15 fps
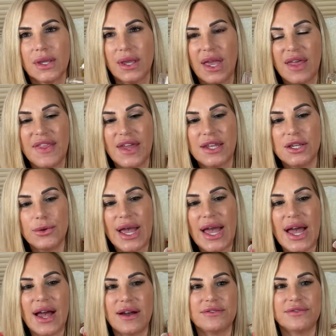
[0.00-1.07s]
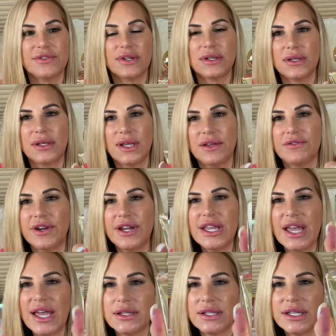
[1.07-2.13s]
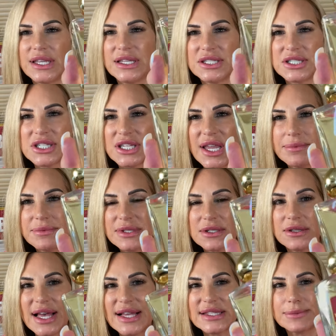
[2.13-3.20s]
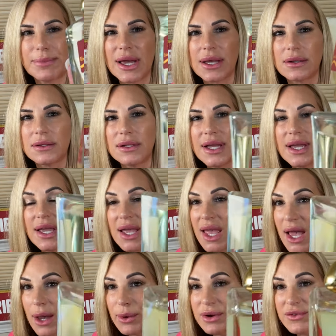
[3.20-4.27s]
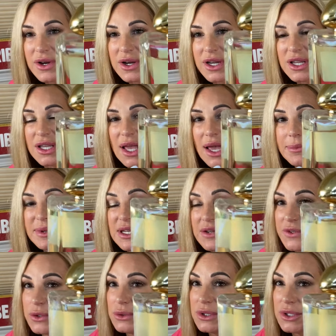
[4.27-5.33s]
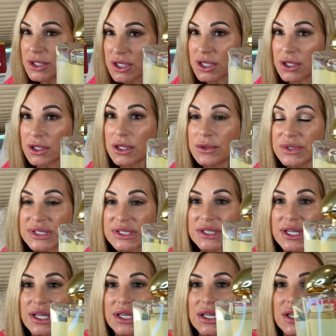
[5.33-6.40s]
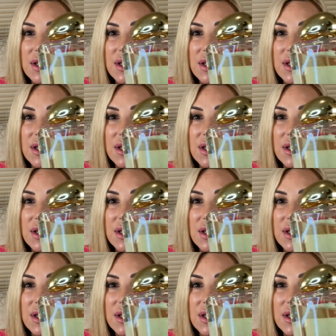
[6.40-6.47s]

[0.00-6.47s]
And then you have a very elegant shaped glass bottle. However, I mean, if you look closely,